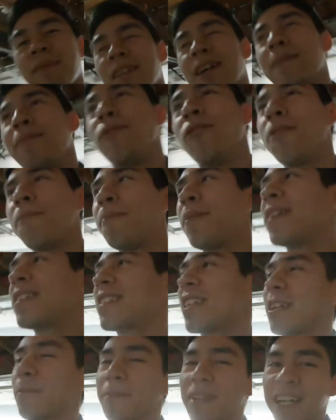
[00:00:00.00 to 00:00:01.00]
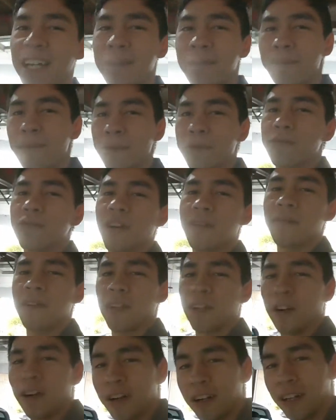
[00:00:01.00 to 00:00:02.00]
I'm more pissed that I'm not gonna be able to drive the
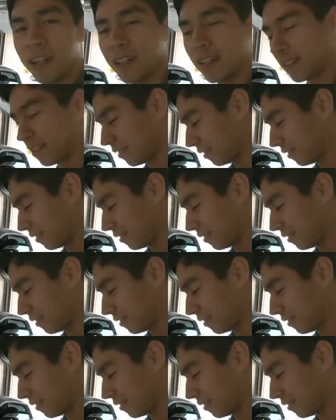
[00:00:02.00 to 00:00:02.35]
car.